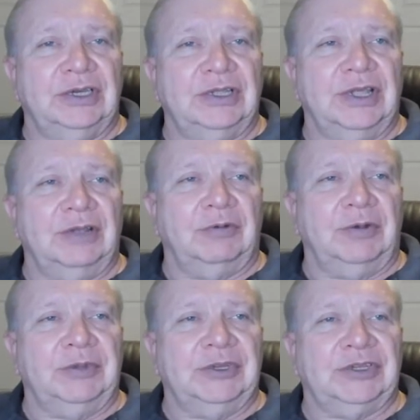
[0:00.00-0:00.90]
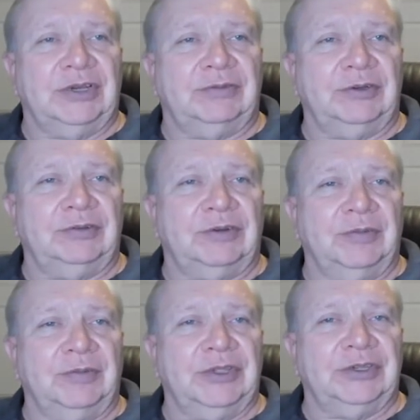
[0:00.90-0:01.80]
that women suffered
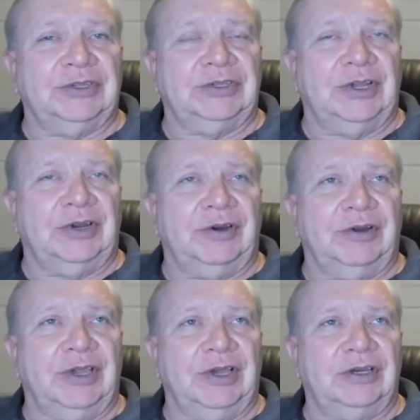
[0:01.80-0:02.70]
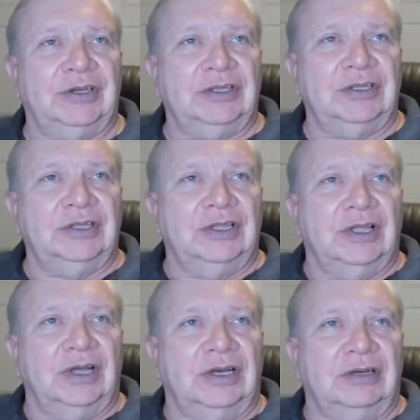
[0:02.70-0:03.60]
from this hysteria,
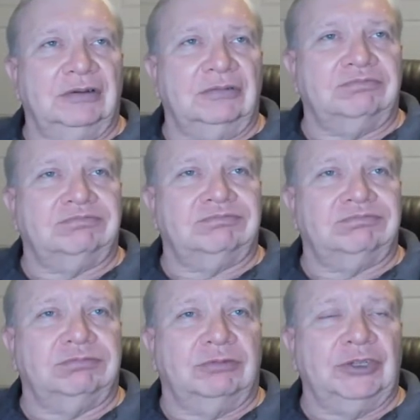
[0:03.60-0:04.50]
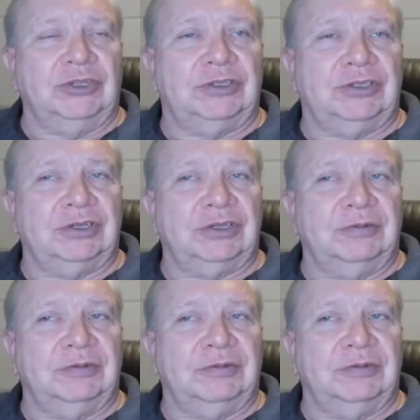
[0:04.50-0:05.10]
uh, which